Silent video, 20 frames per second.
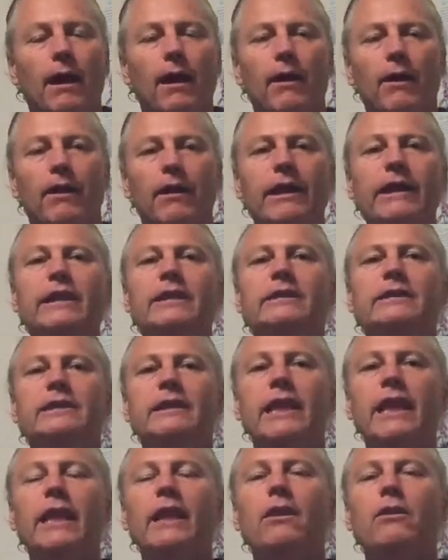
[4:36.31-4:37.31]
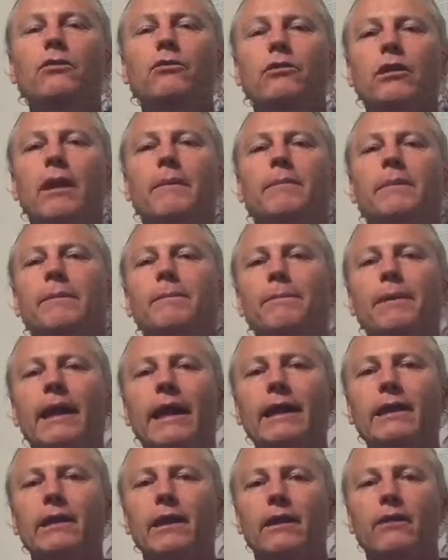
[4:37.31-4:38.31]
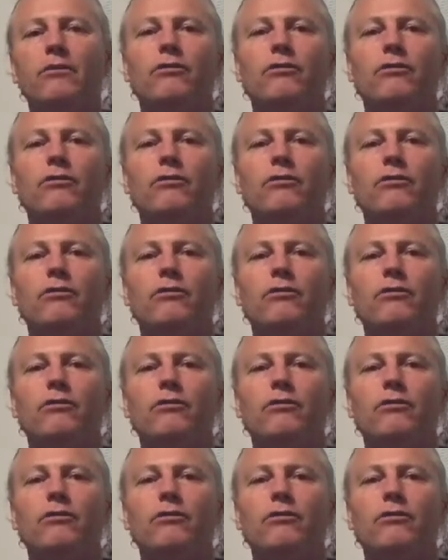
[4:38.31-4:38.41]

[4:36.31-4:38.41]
These things can be blended in